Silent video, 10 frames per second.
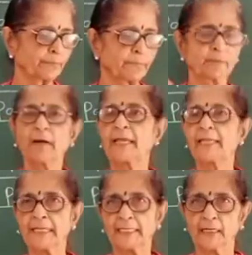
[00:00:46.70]
By
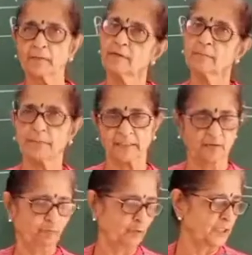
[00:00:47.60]
Rita in passive
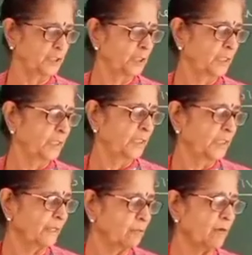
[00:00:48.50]
voice.
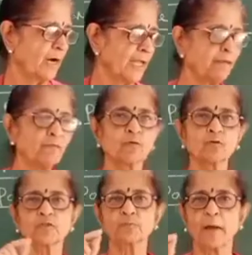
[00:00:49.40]
Now I was
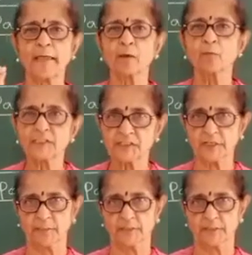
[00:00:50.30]
buying
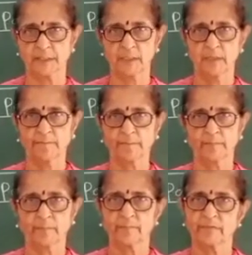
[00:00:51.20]
vegetables.
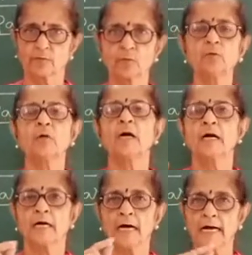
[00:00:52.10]
So
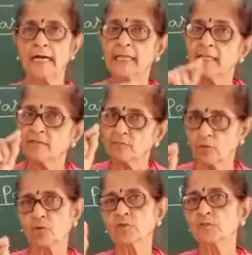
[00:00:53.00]
I
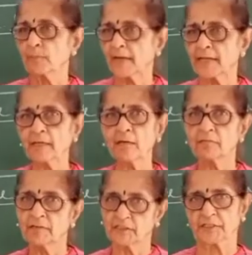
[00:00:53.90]
was buying
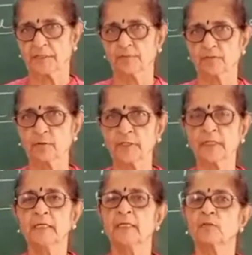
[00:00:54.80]
vegetables. Okay.
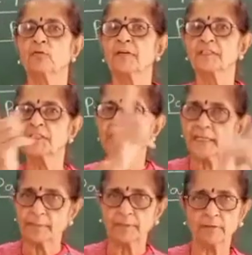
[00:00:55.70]
So
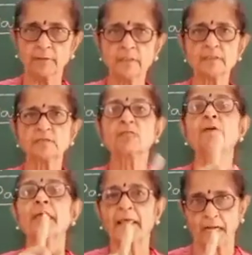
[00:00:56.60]
vegetables
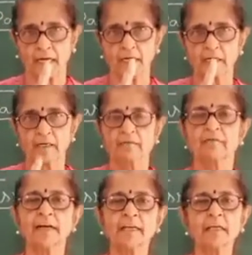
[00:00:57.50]
were. Why?
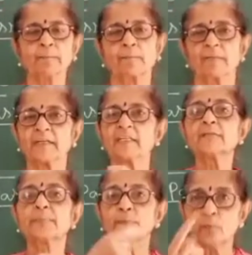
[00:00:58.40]
It is
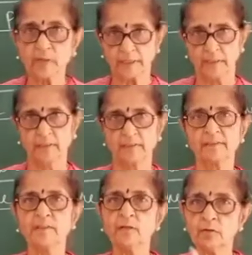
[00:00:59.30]
plural.
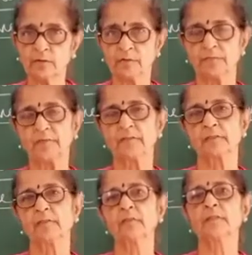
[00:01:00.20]
Singular if it's
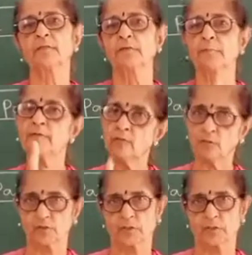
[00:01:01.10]
there, it will be was.